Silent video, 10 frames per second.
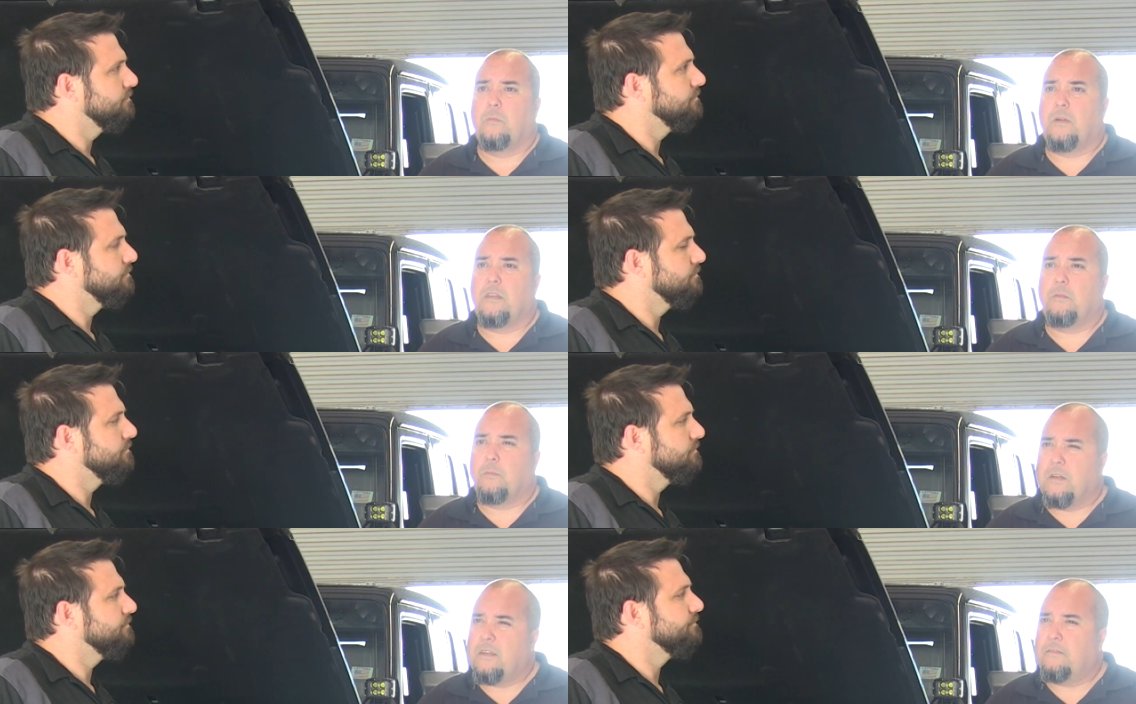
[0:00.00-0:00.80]
Speaker 1: really,
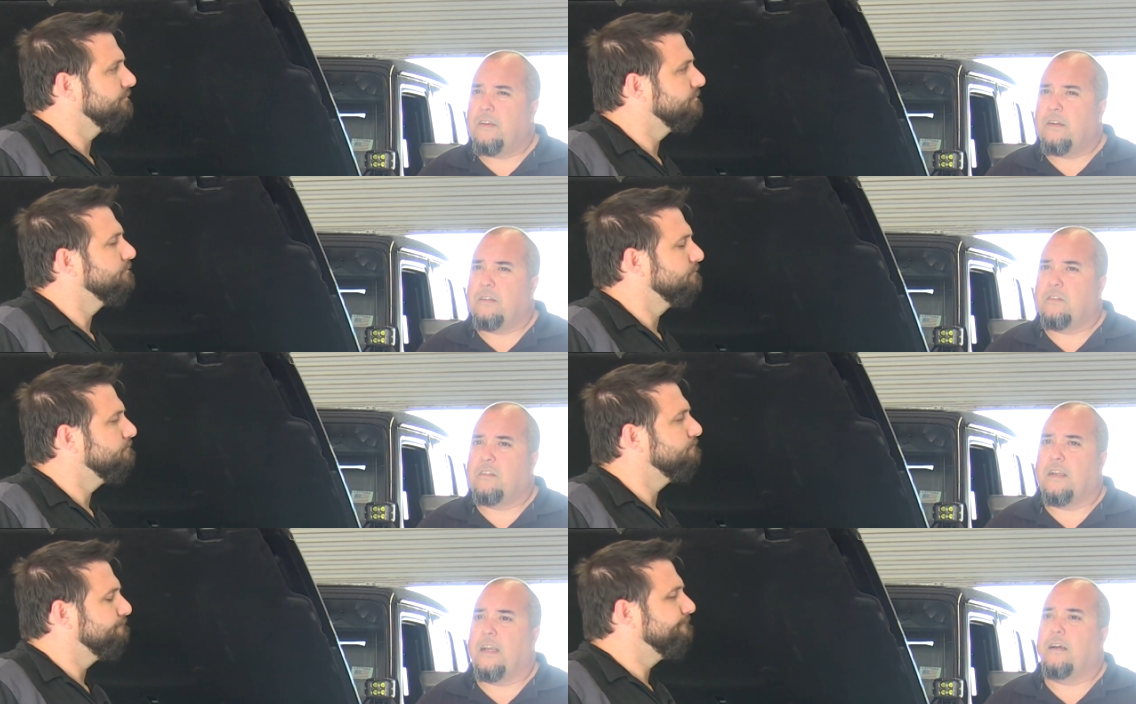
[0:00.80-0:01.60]
really figure this
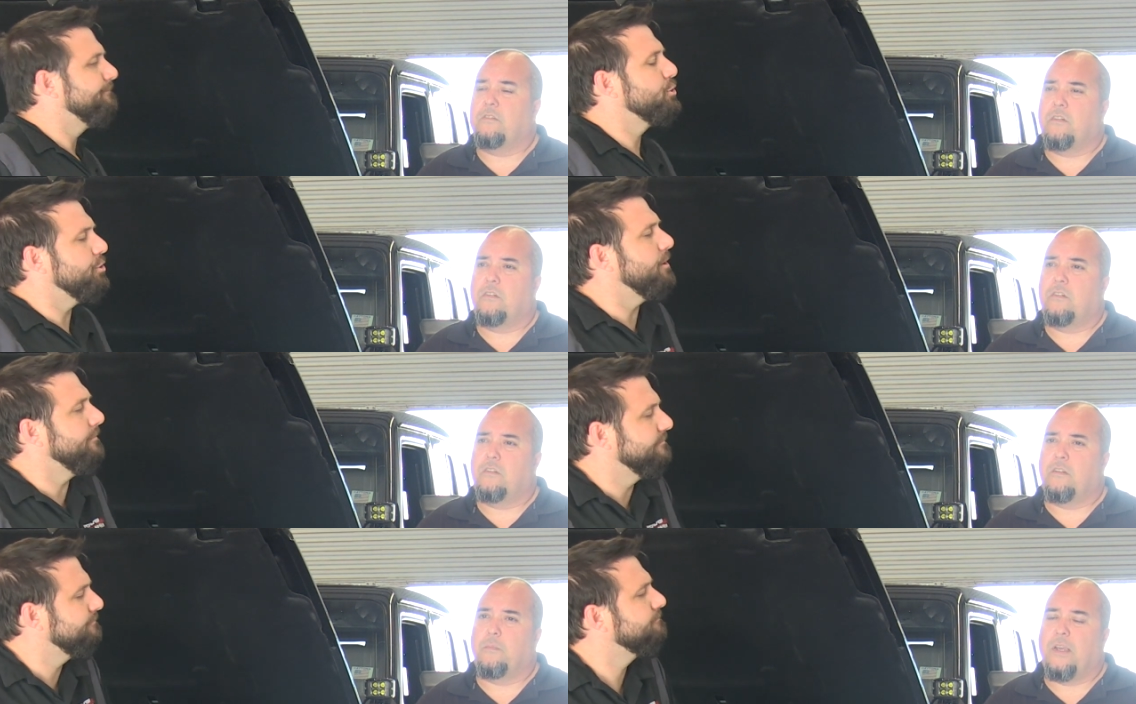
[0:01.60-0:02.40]
thing out
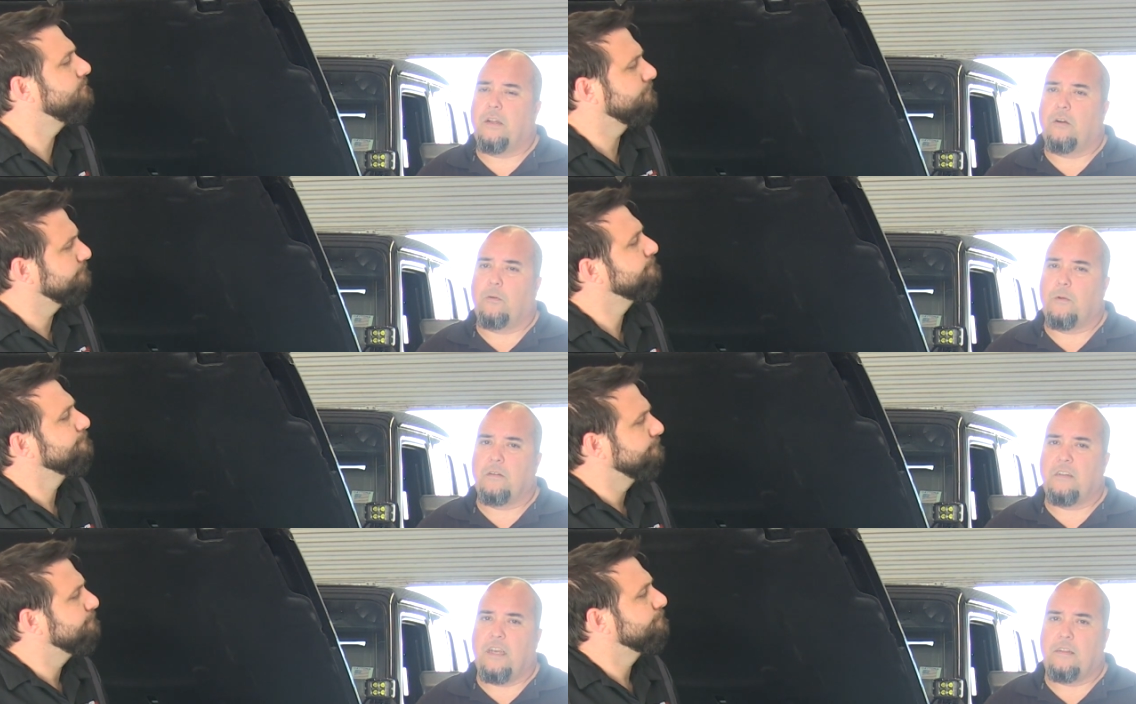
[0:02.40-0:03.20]
sure. to make it all
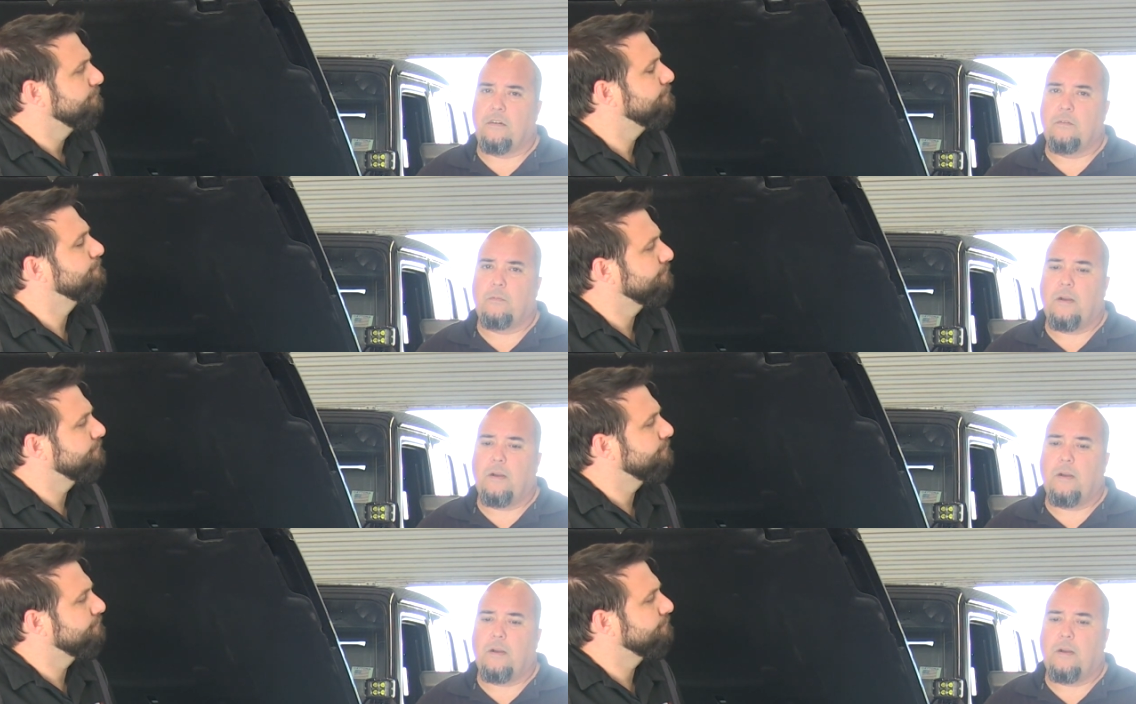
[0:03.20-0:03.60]
work together.